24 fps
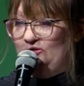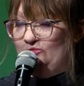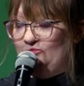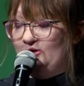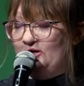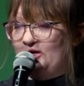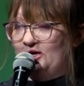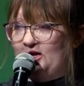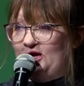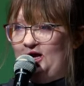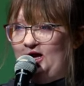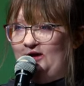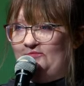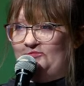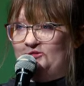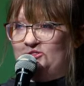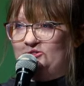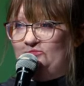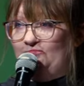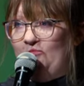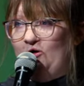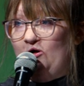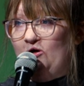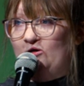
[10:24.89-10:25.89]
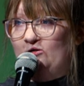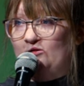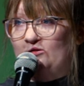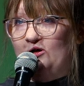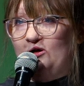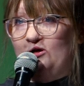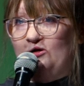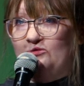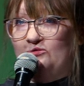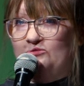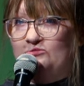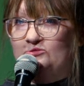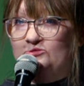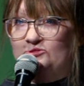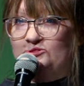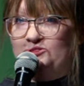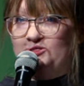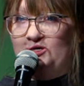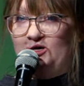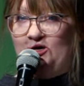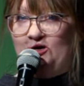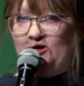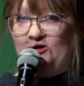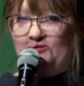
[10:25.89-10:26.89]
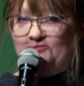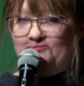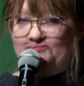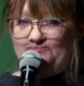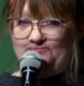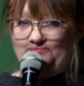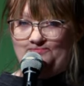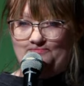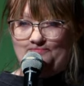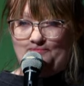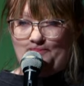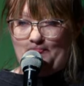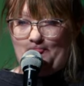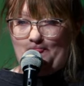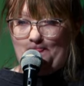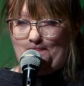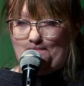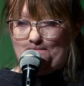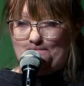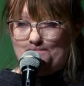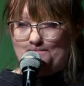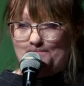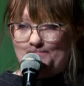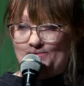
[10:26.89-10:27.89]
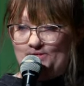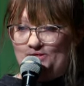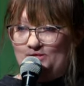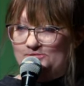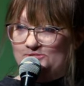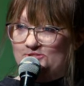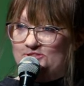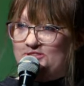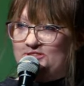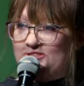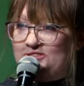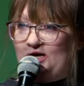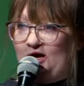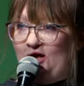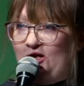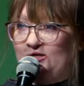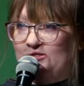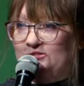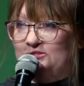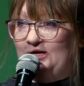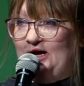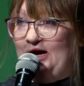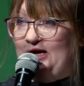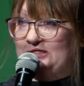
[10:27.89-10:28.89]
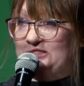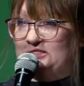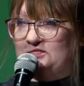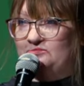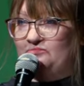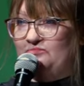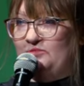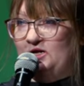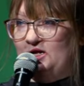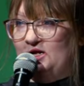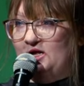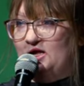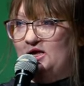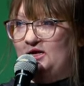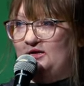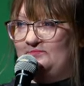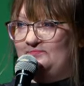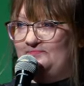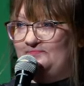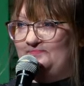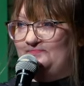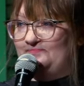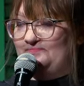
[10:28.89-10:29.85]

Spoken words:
We're gonna have it tomorrow, so. Kind of last minute.